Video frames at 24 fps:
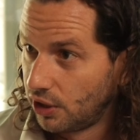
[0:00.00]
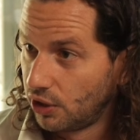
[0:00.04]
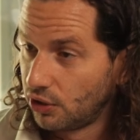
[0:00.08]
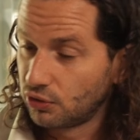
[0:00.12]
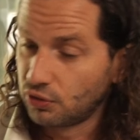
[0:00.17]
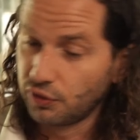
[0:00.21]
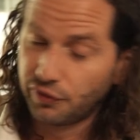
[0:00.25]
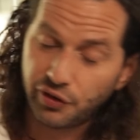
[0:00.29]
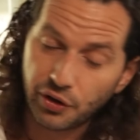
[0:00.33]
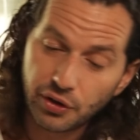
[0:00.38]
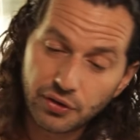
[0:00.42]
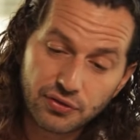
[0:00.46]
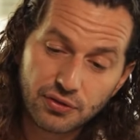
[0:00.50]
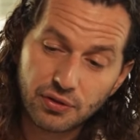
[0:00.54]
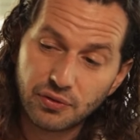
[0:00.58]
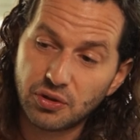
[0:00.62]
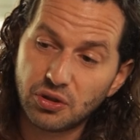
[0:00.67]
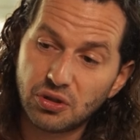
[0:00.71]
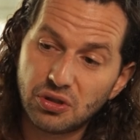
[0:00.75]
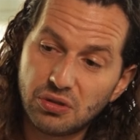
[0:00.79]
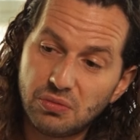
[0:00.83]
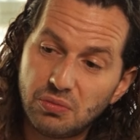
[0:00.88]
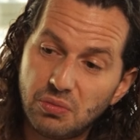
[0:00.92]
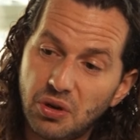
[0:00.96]
So first of
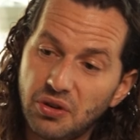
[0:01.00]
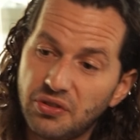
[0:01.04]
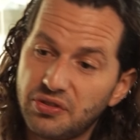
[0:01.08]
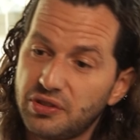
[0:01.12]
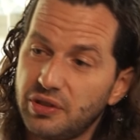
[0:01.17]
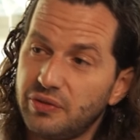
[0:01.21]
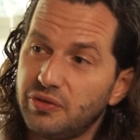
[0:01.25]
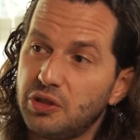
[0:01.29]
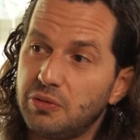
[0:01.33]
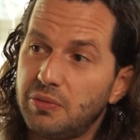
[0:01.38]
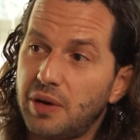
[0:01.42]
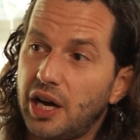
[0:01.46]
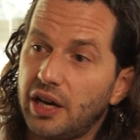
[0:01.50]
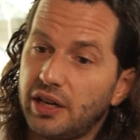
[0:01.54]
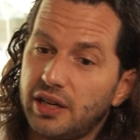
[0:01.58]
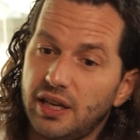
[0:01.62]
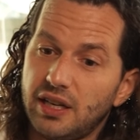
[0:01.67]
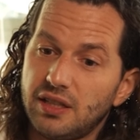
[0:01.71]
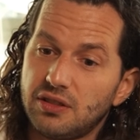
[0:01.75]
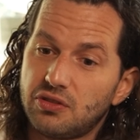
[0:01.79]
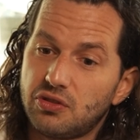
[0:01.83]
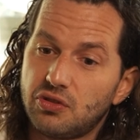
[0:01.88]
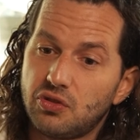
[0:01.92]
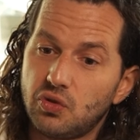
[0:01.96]
all, most of the
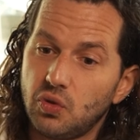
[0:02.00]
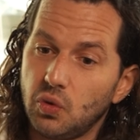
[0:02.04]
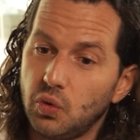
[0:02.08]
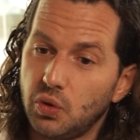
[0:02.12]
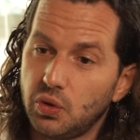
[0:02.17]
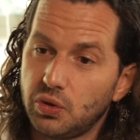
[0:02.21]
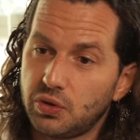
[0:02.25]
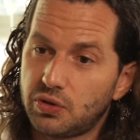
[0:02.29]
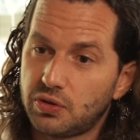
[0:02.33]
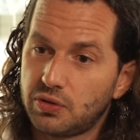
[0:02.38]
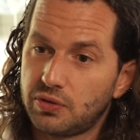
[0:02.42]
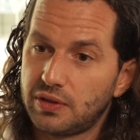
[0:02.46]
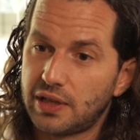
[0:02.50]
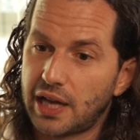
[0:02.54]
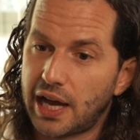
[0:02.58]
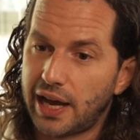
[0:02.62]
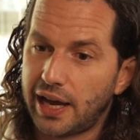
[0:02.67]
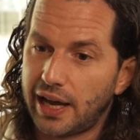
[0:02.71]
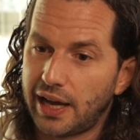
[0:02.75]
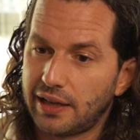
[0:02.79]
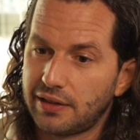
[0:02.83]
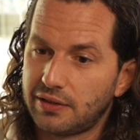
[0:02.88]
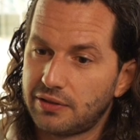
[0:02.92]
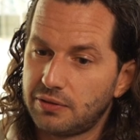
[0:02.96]
markets thought
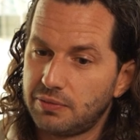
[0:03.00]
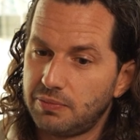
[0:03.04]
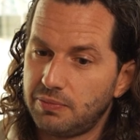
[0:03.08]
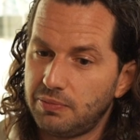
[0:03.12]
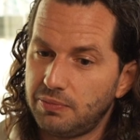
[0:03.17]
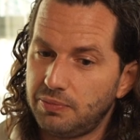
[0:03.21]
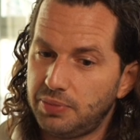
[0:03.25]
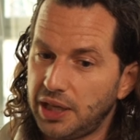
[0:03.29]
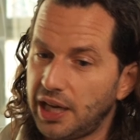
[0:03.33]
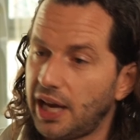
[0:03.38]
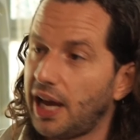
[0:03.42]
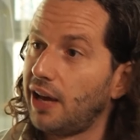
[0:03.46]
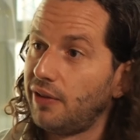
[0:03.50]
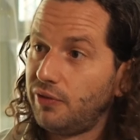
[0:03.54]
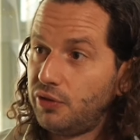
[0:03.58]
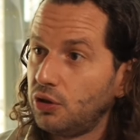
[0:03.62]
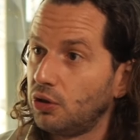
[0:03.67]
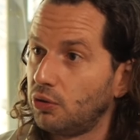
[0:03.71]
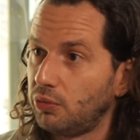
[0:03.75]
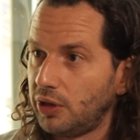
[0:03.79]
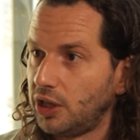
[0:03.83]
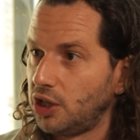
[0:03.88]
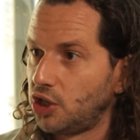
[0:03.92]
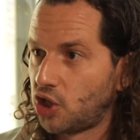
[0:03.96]
that
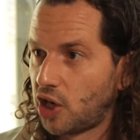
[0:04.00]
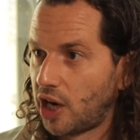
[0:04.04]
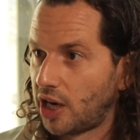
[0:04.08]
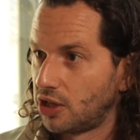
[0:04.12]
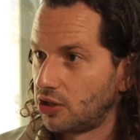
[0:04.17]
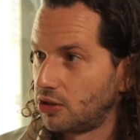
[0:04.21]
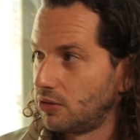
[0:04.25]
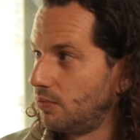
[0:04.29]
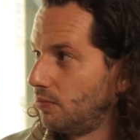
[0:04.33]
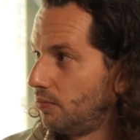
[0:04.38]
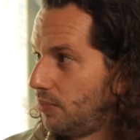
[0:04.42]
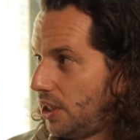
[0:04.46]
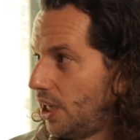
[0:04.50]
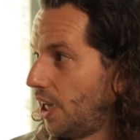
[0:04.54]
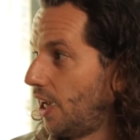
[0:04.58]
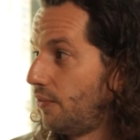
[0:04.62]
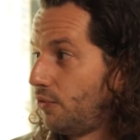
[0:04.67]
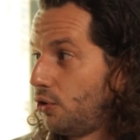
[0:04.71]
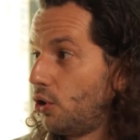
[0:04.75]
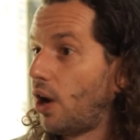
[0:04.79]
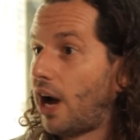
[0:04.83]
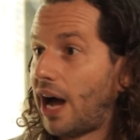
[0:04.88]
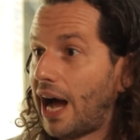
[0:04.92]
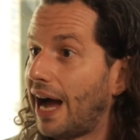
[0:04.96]
behavior will change.
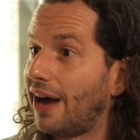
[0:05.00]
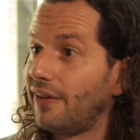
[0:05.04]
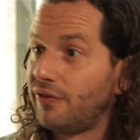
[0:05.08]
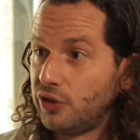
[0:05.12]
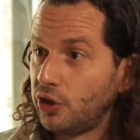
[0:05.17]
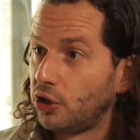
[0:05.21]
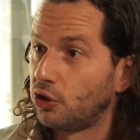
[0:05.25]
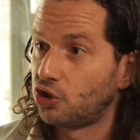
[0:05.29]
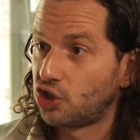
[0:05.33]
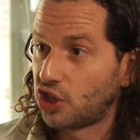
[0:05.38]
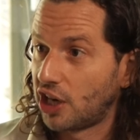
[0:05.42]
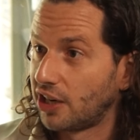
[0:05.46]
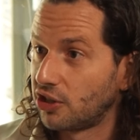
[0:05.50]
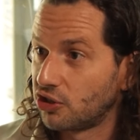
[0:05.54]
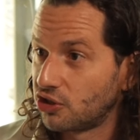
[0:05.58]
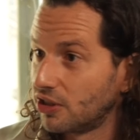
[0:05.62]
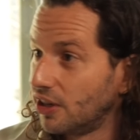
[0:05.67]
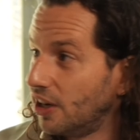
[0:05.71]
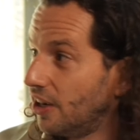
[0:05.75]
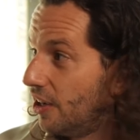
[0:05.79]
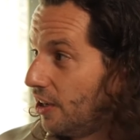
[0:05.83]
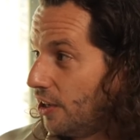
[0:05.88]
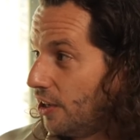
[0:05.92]
Behavior have not changed.